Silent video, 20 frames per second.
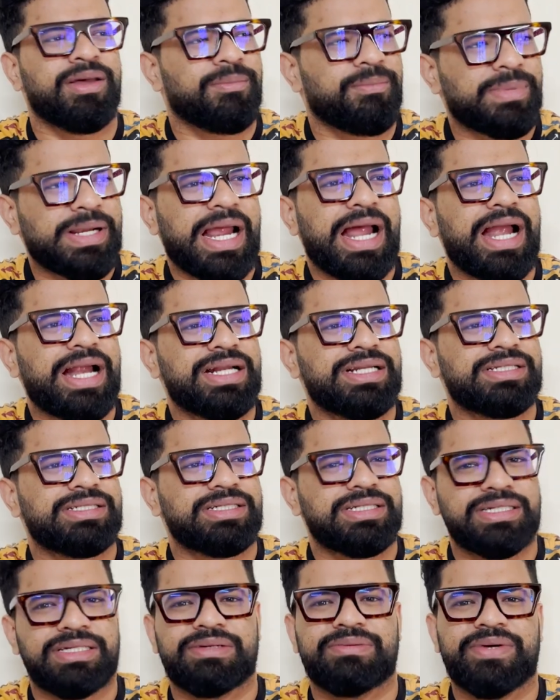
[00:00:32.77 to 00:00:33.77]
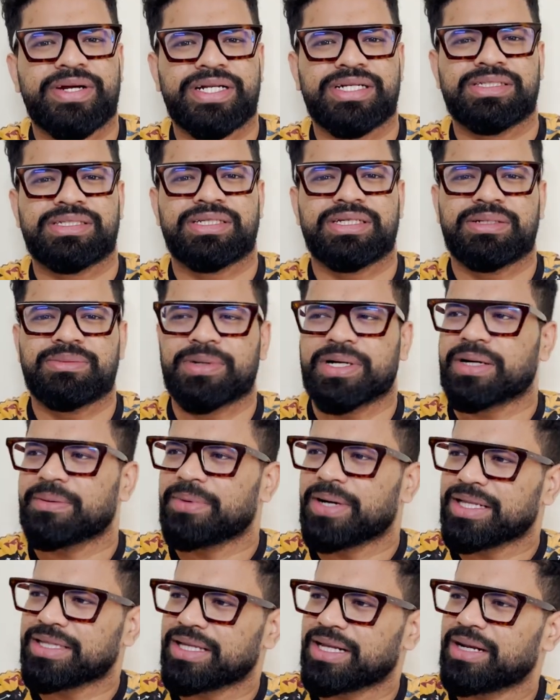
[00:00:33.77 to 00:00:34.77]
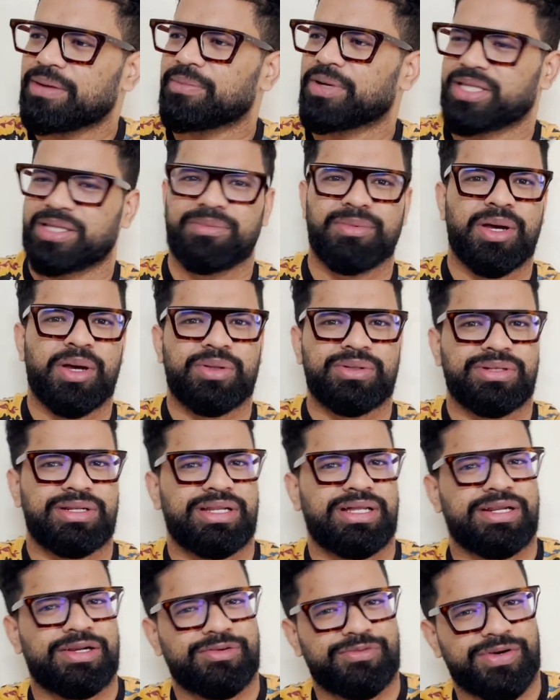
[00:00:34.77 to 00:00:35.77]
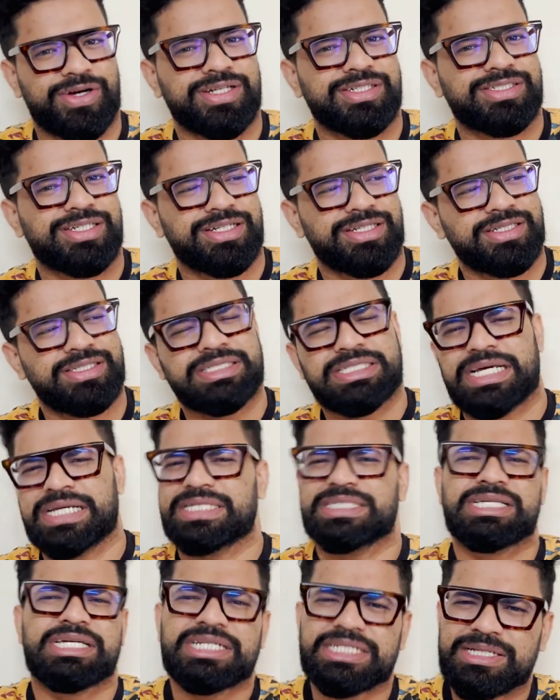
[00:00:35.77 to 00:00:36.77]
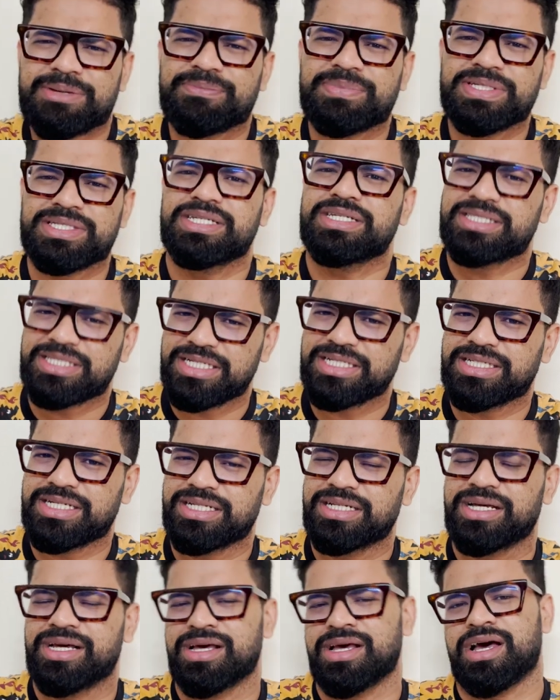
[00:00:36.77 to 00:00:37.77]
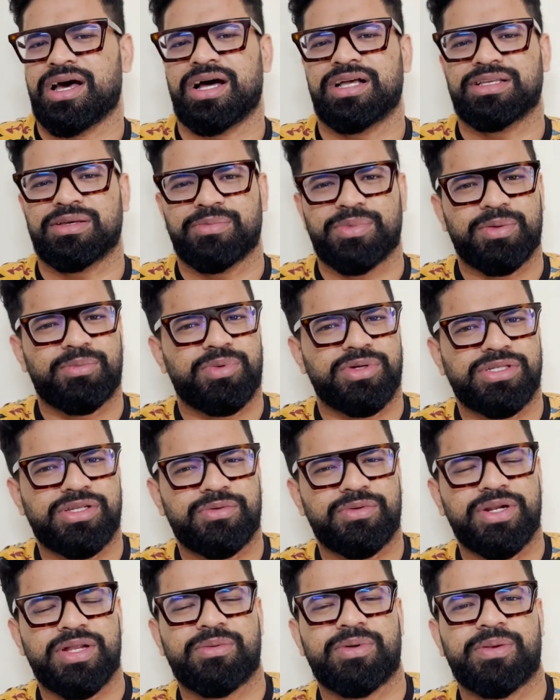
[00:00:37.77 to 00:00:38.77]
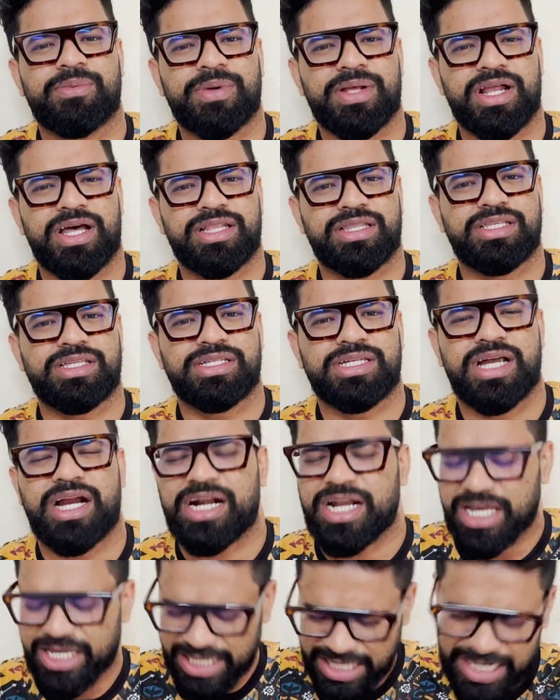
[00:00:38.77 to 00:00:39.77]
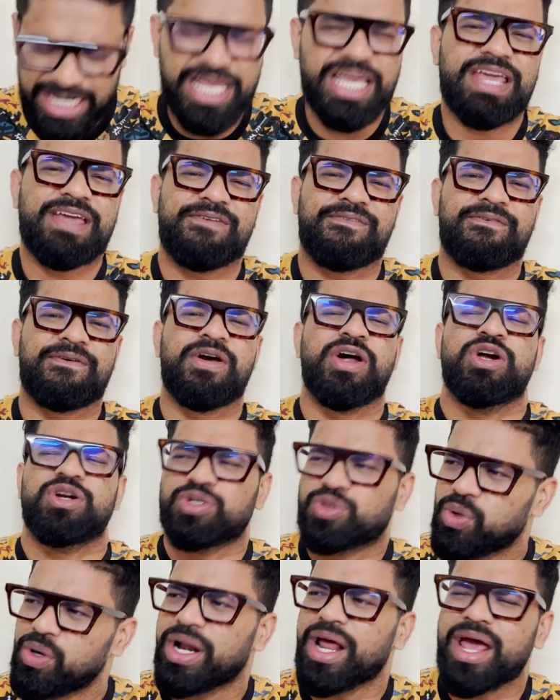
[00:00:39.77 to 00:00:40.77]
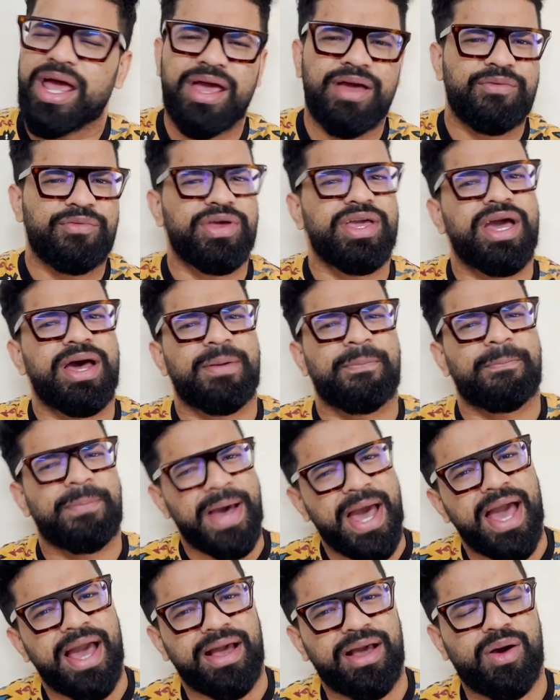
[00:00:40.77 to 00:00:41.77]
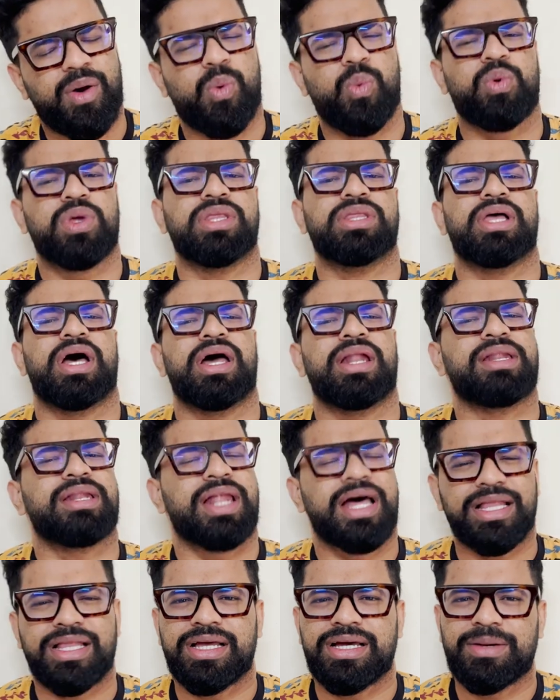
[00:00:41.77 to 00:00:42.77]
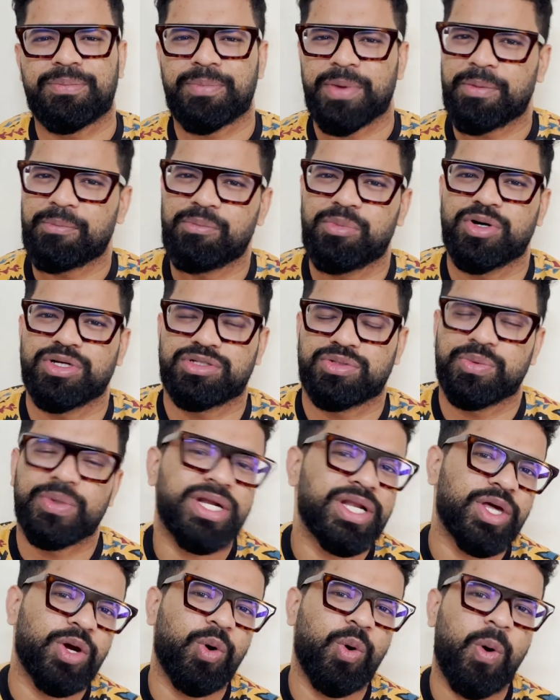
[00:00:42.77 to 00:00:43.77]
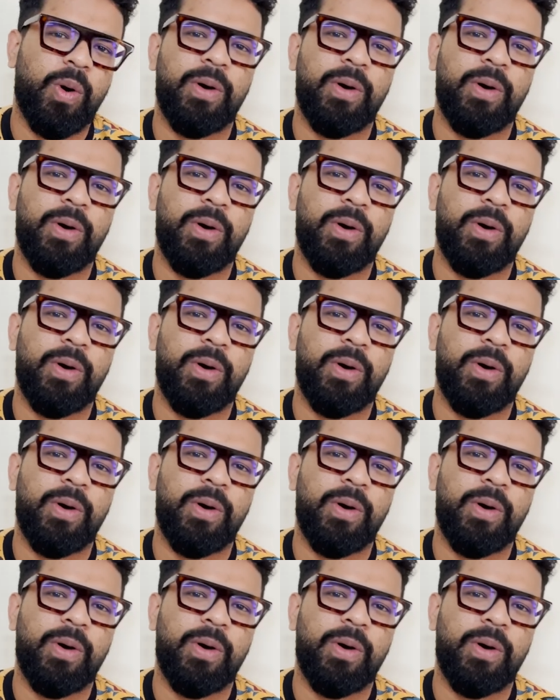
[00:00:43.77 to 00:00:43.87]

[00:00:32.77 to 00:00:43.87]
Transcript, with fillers: brands events baga maatella madime ondileru function inch ancha it's a busy season and Bigg Boss the video malparatiji and ini today we are back with another Bigg Boss video.